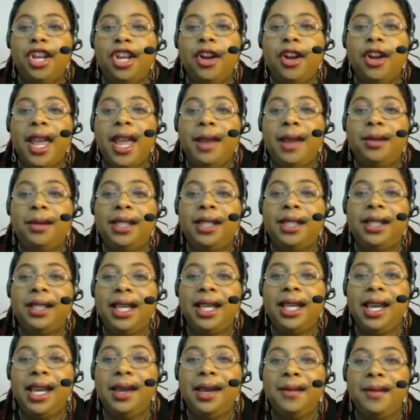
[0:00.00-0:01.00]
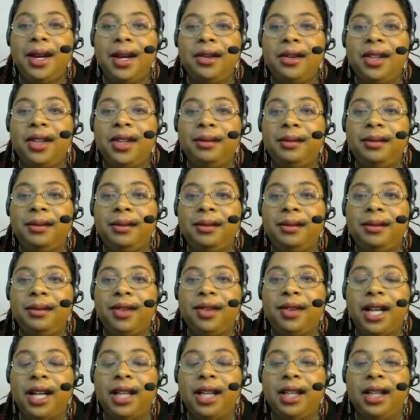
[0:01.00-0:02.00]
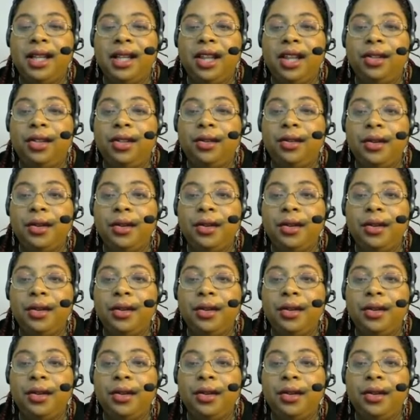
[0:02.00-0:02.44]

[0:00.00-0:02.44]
and you're able to email them directly